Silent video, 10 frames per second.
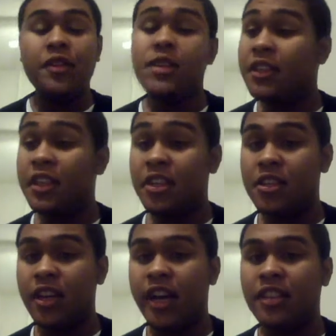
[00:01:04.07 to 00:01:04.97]
to visit these
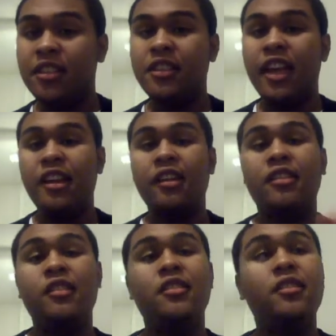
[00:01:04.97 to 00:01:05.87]
sites, they
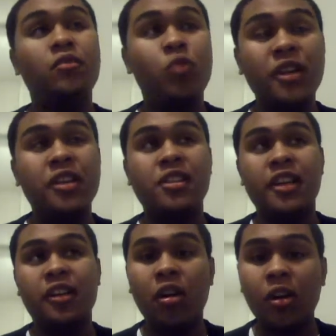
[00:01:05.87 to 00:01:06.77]
witness
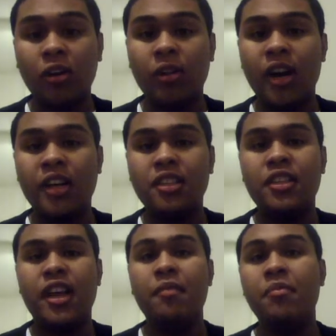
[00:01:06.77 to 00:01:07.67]
a car
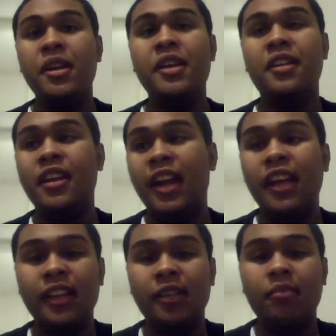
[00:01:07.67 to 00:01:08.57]
crash and meet an
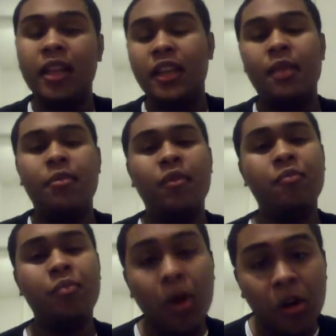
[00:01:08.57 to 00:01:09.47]
alien by the name of
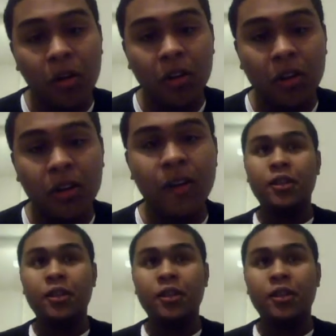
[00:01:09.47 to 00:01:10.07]
Paul.